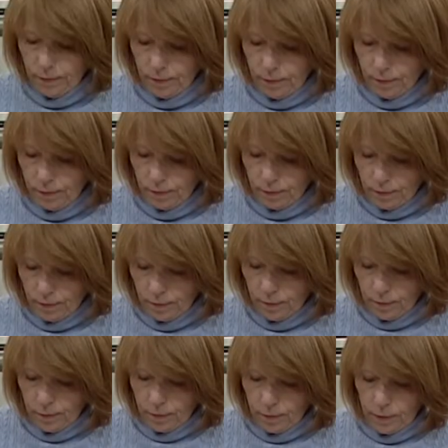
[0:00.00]

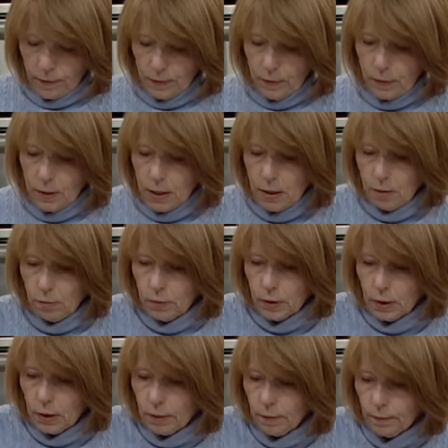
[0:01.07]
There, we're
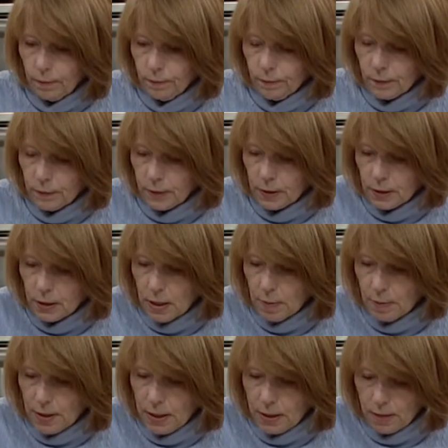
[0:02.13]
going to stop
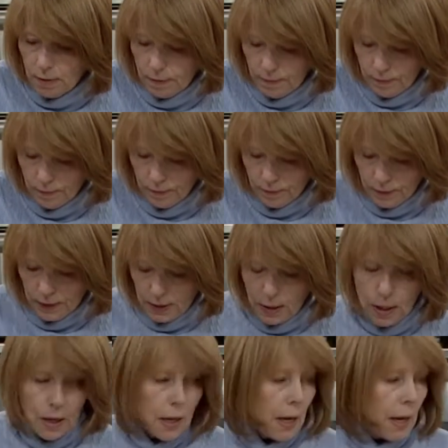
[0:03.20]
there.
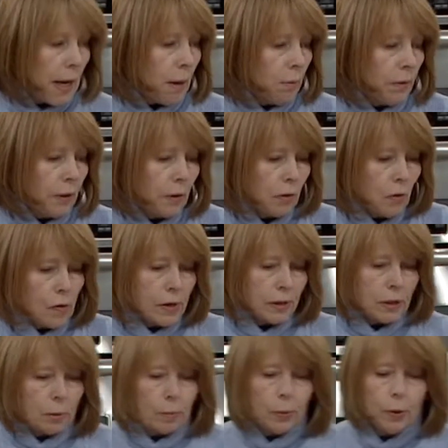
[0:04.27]
And we are going
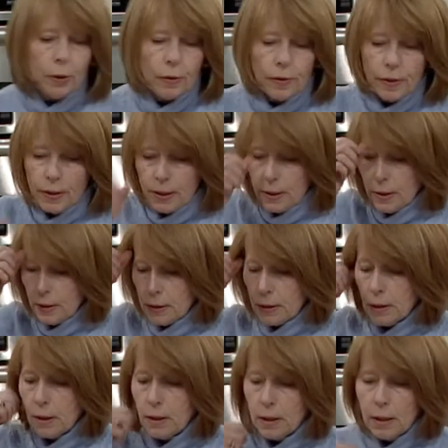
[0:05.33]
to put
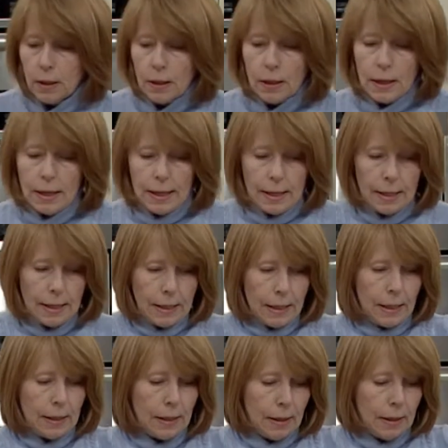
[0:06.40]
this
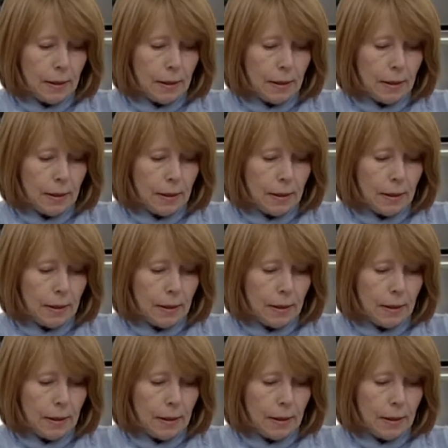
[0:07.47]
in